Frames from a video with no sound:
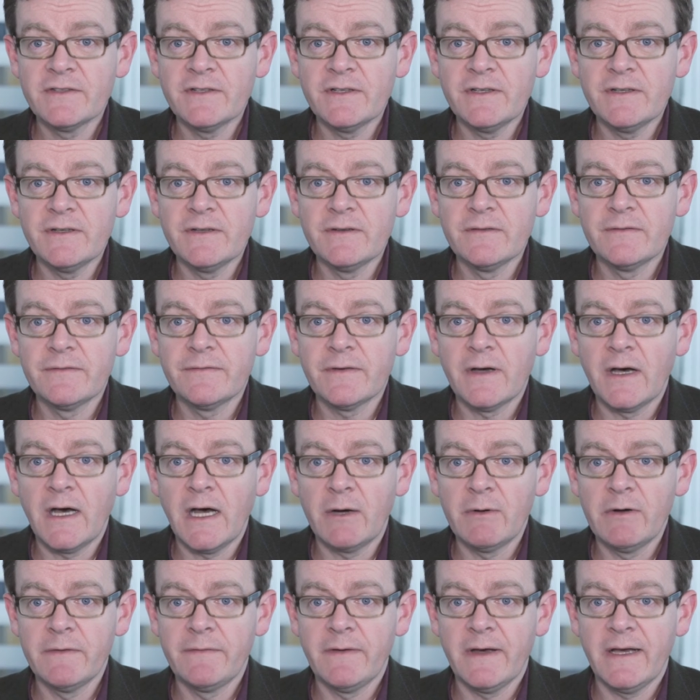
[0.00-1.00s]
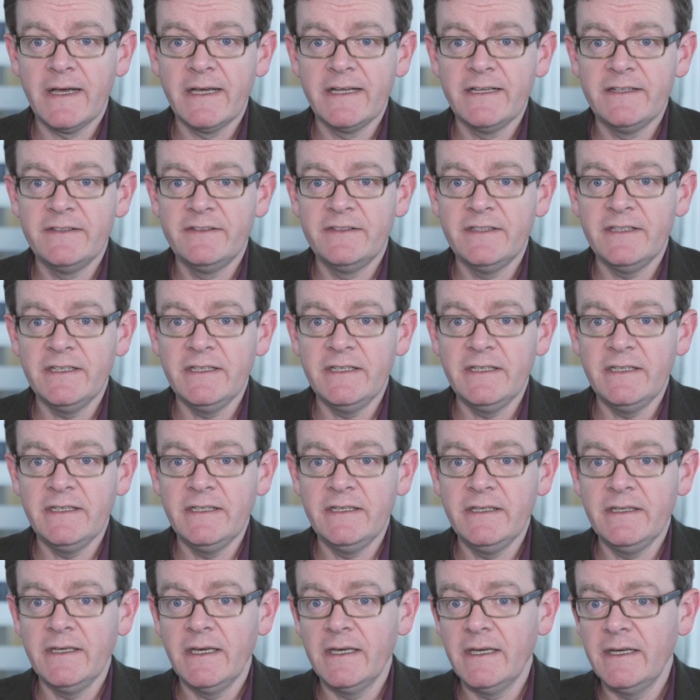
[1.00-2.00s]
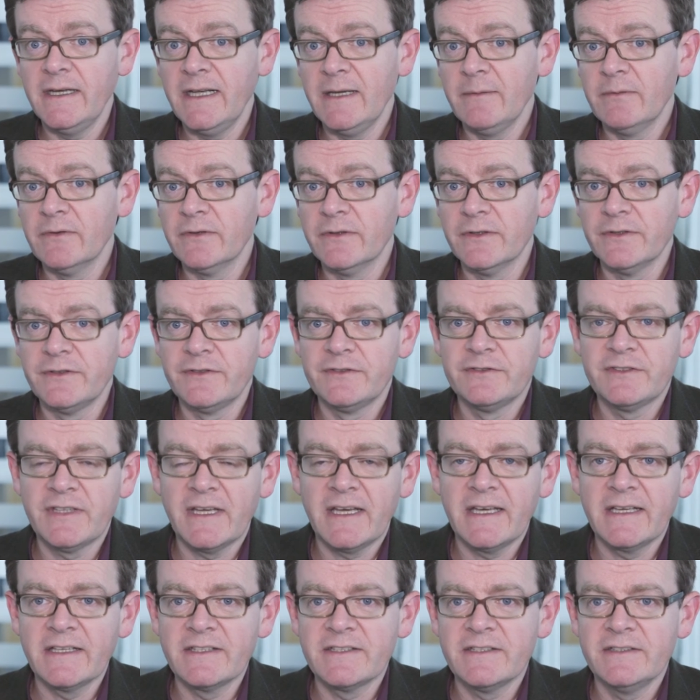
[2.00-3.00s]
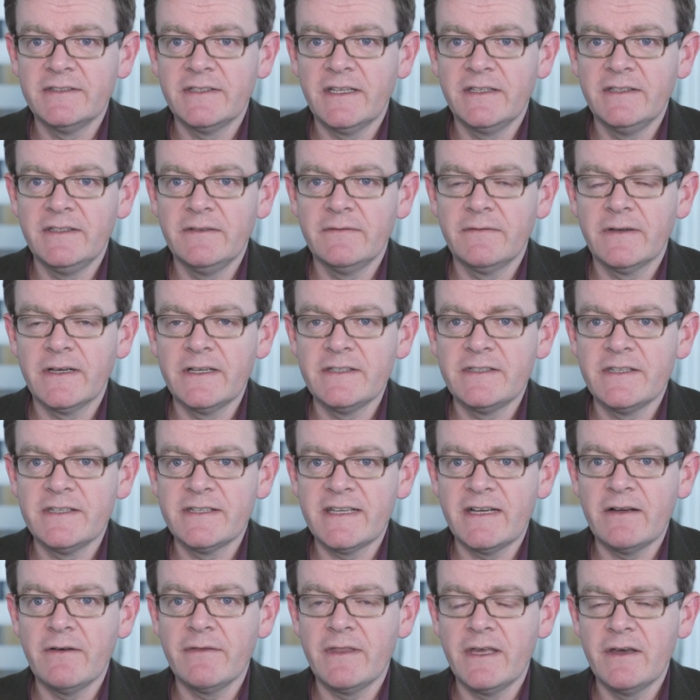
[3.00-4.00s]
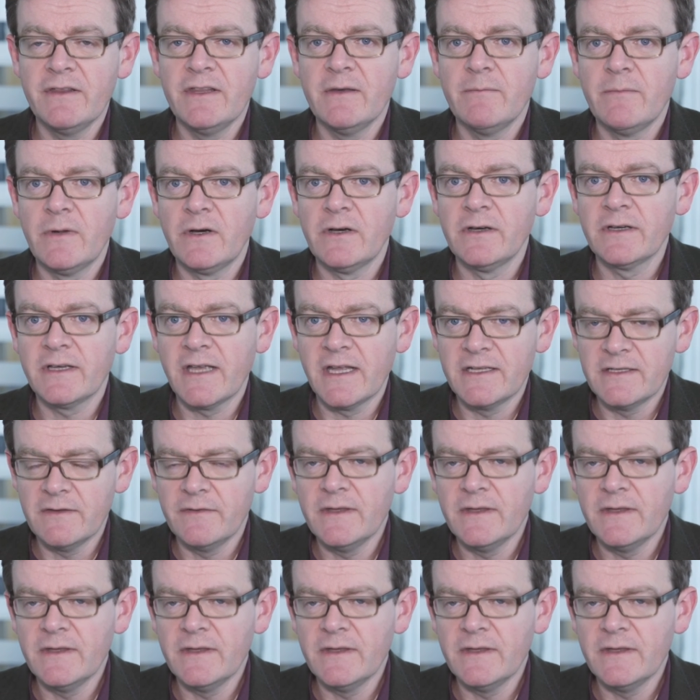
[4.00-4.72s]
of RFID-enabled tags and devices out there in the market,